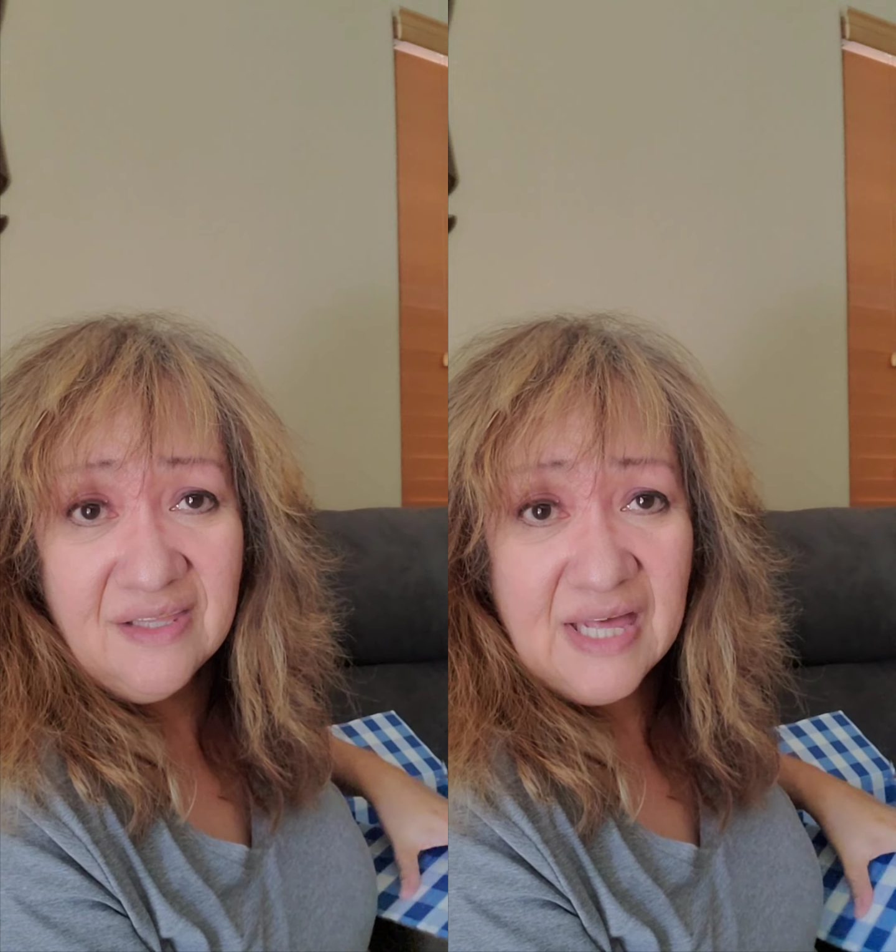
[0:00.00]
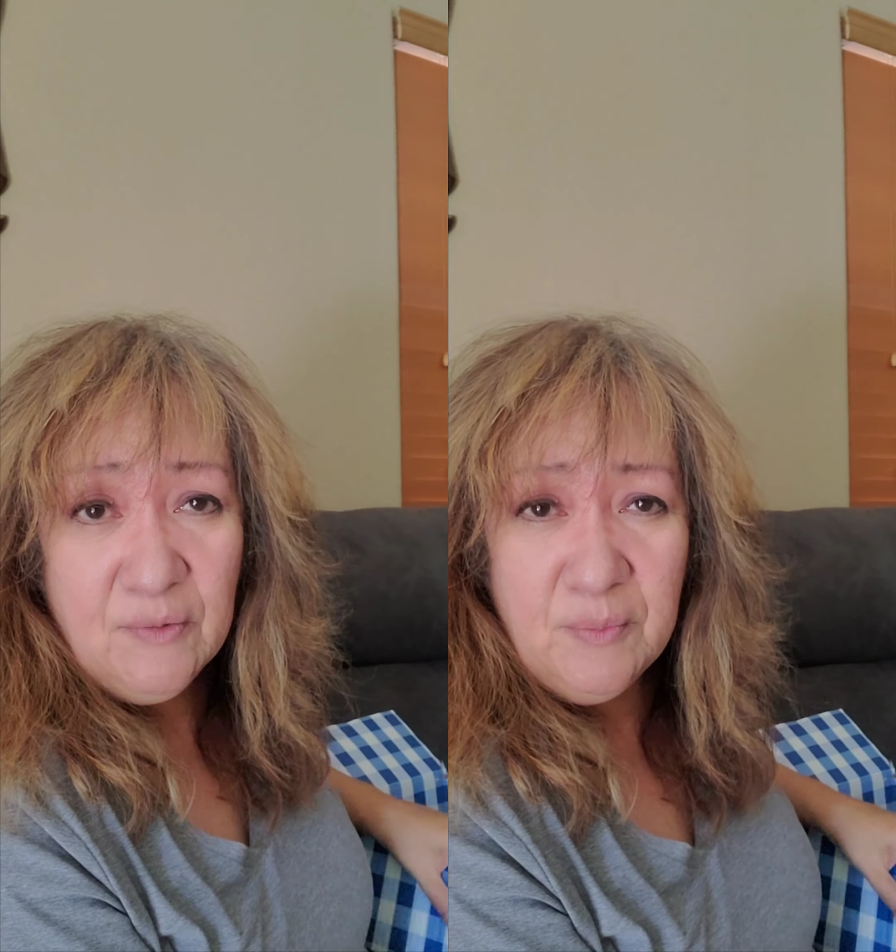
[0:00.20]

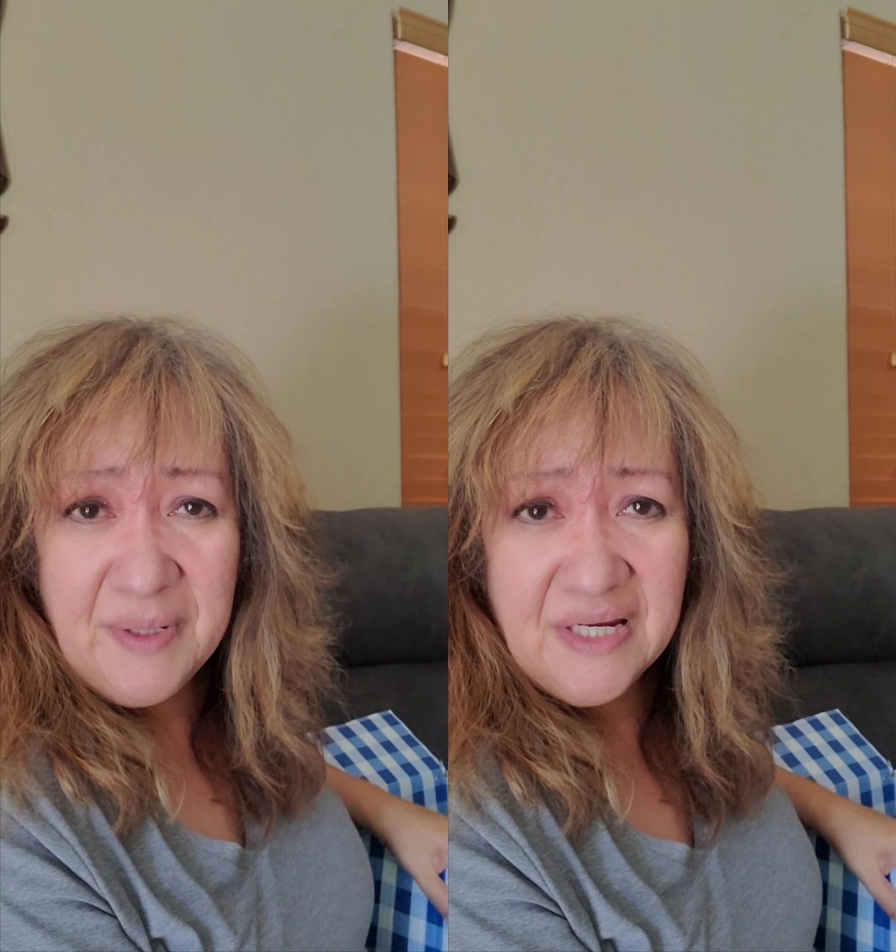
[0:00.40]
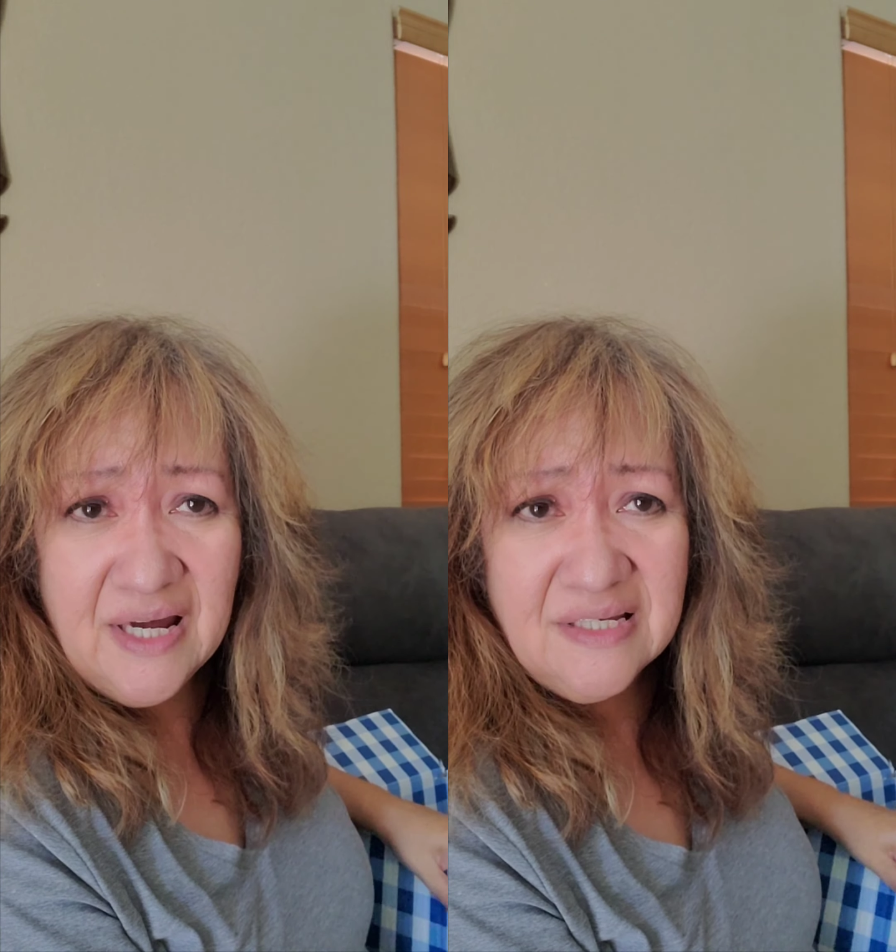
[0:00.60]
That would
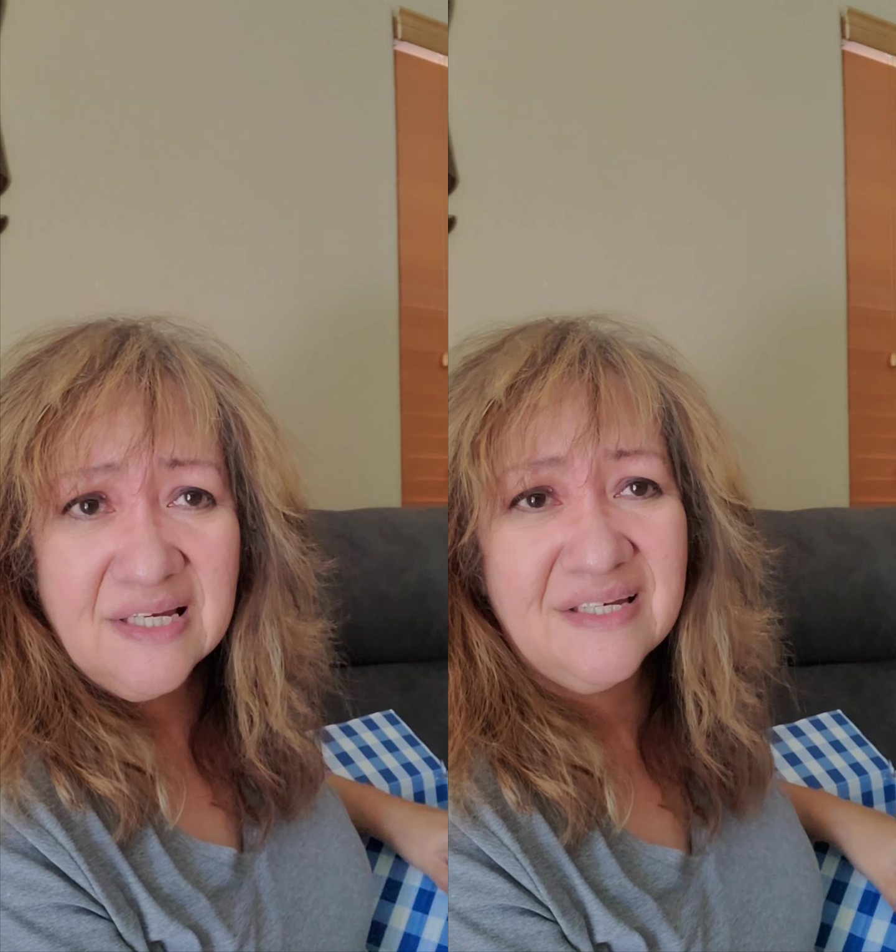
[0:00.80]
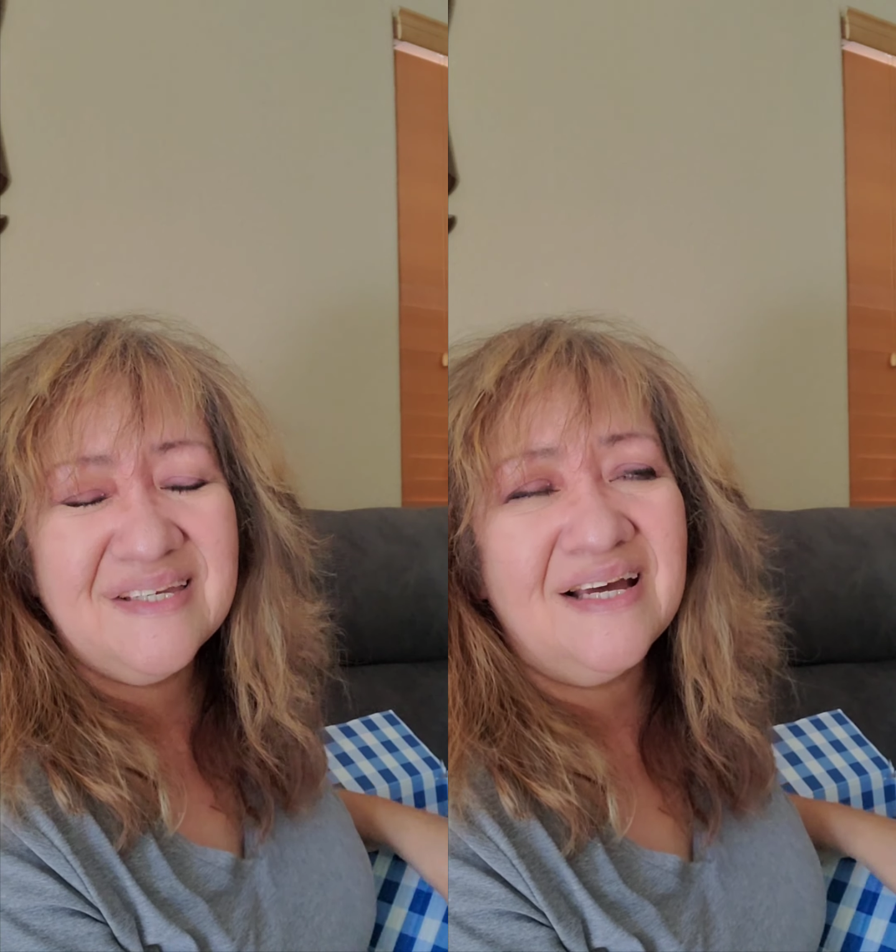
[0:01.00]
be nice
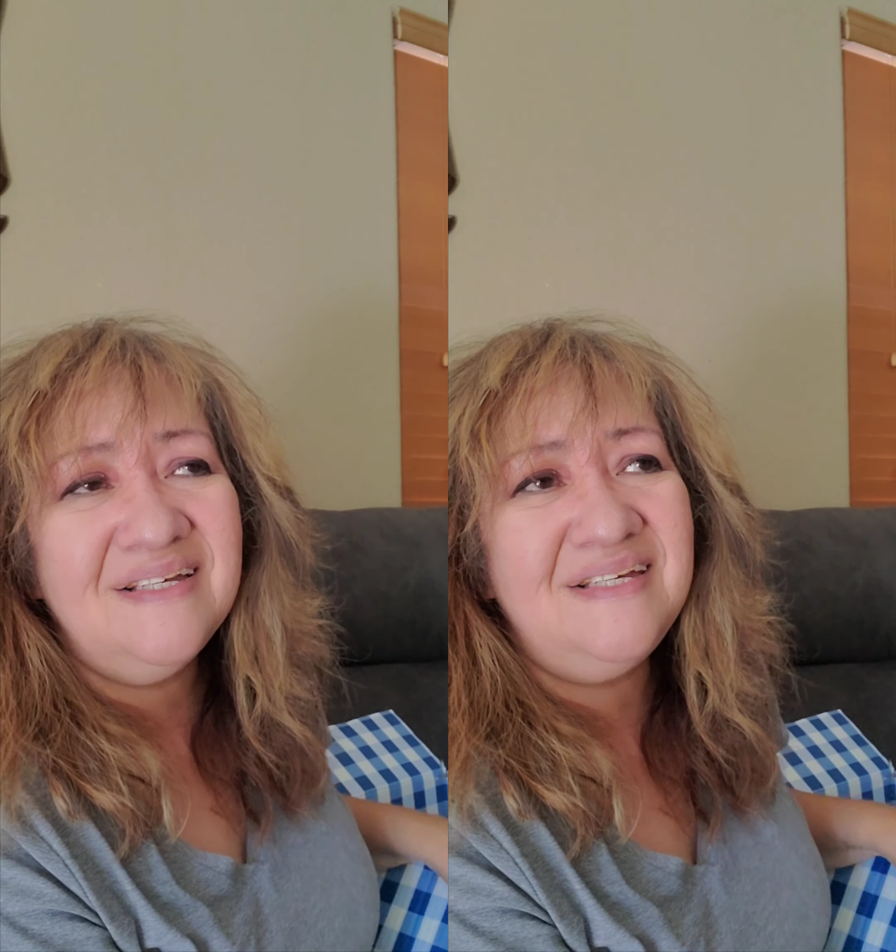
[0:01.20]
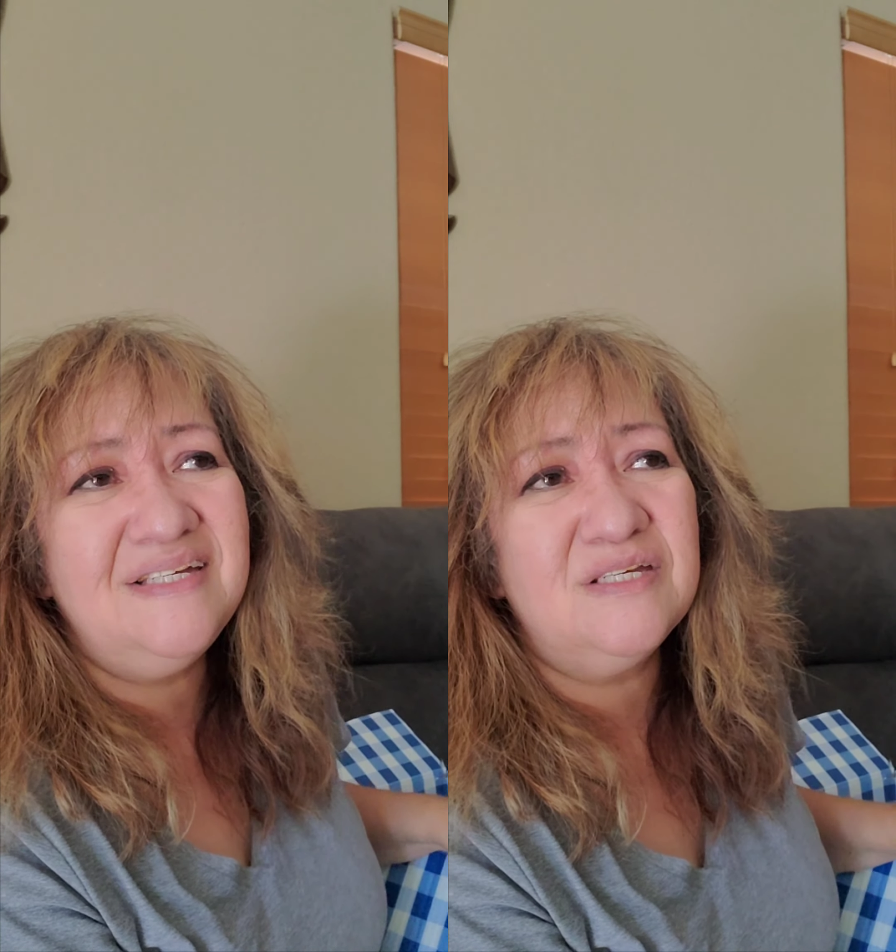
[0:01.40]
because I
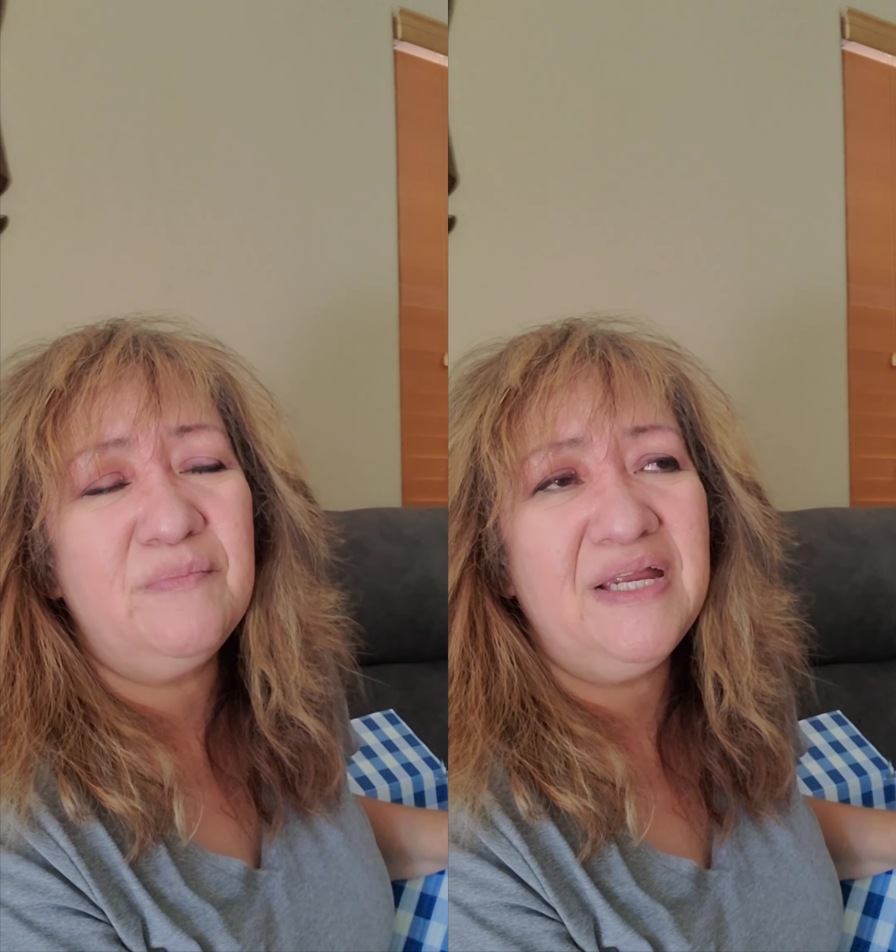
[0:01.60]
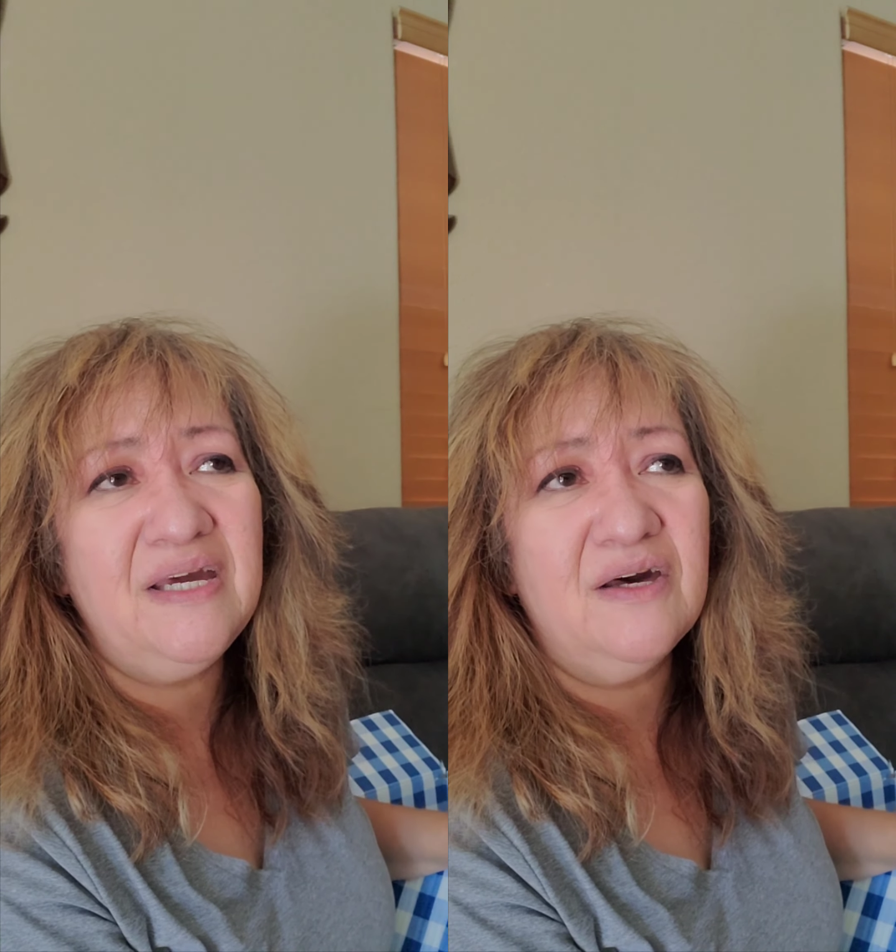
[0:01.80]
see so many